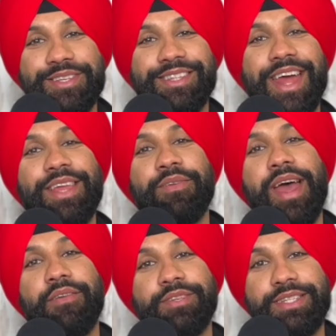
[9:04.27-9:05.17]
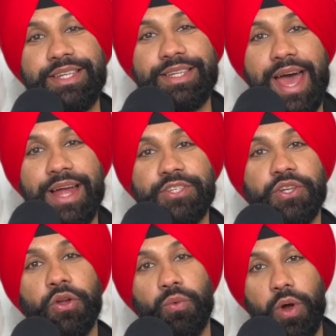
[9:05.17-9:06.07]
that even have
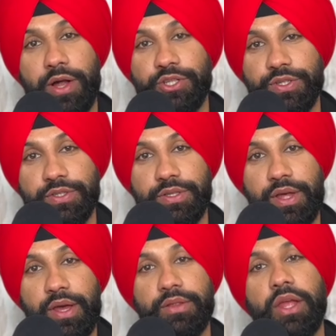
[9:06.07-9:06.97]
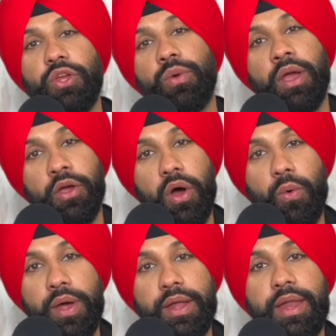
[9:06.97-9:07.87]
detached garages that you can go
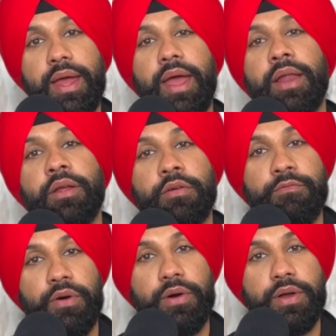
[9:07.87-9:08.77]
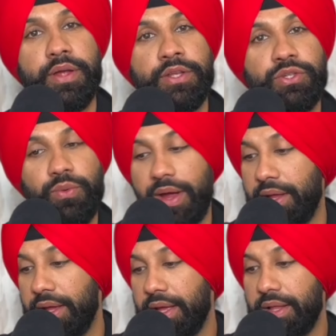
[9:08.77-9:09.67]
in and convert into
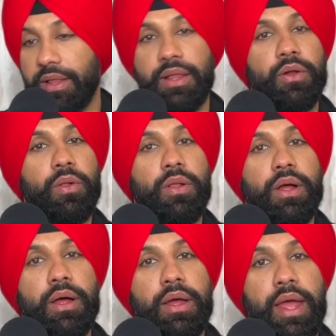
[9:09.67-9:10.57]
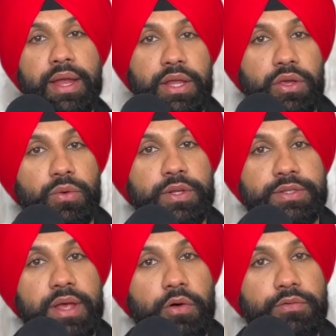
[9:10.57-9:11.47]
a little ADU
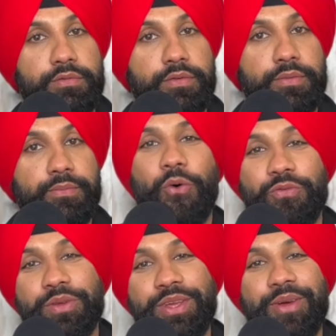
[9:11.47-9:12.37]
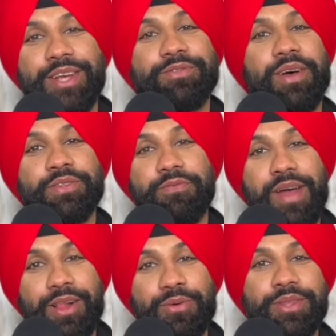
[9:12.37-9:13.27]
itself. Hopefully you guys found some
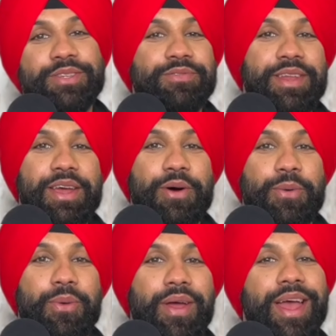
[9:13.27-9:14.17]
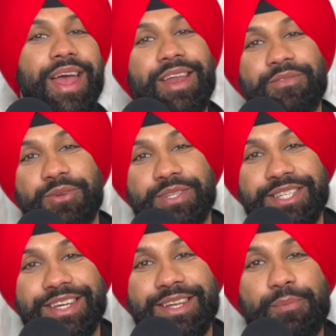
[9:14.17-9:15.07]
value in this video. And if you
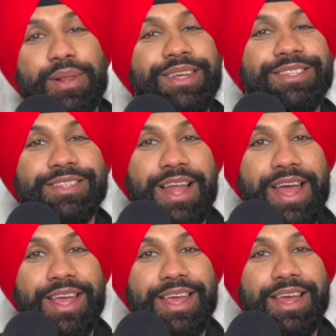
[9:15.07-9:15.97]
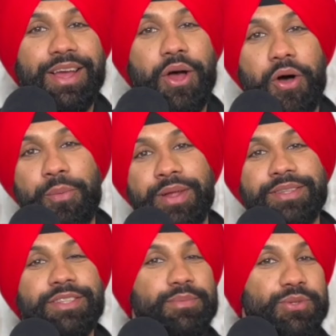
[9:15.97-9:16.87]
did, please like, comment,
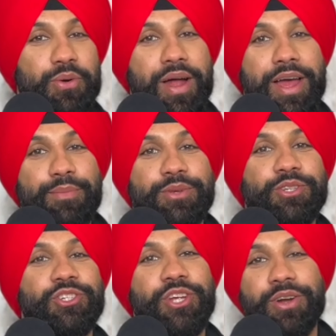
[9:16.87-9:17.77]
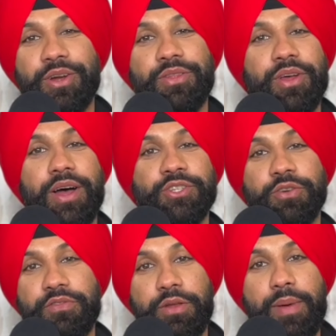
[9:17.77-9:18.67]
subscribe, share your thoughts, your
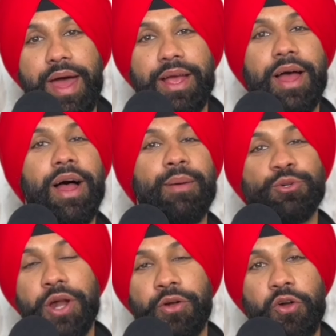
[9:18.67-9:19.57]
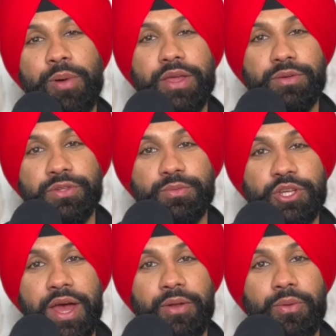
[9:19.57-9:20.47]
feedback. I'm trying to grow my YouTube
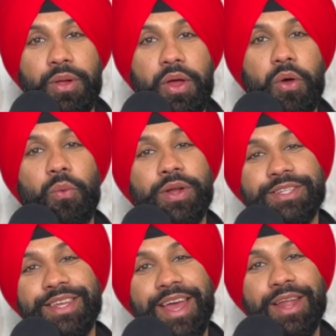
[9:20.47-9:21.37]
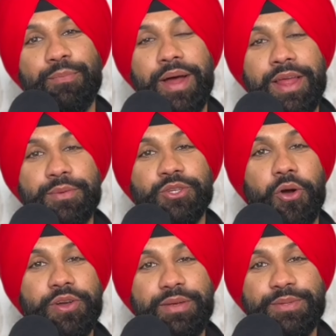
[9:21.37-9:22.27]
channel. Once again, my name is
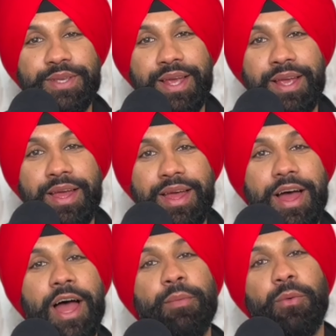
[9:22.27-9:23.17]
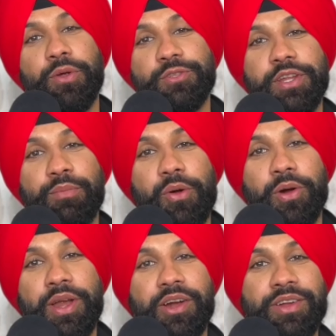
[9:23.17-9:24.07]
Hardeep Singh. I'm a real estate broker
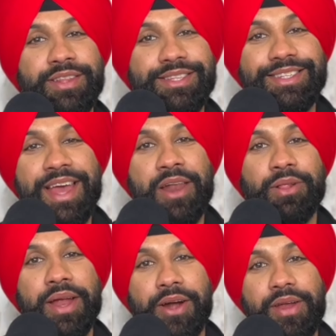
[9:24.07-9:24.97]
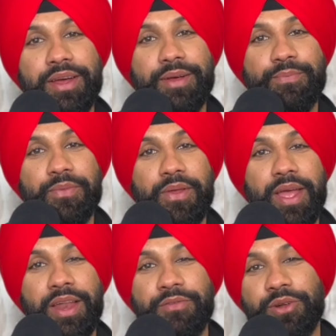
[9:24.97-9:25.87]
here in the Seattle area.
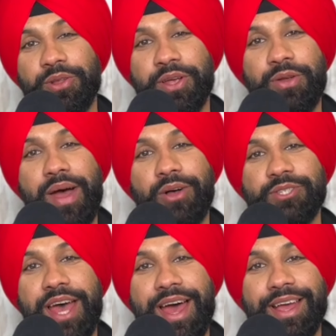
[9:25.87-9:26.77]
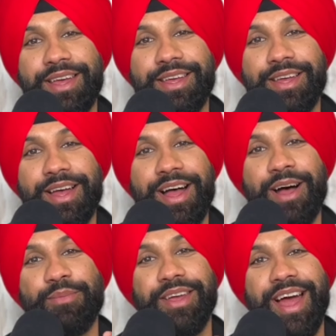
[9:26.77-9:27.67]
And if you're looking to house hack,
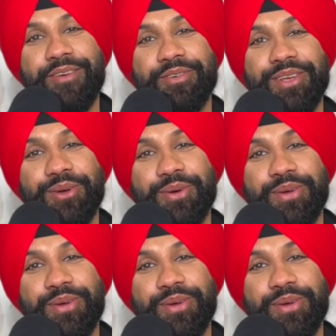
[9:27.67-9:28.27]
I'm the guy for you.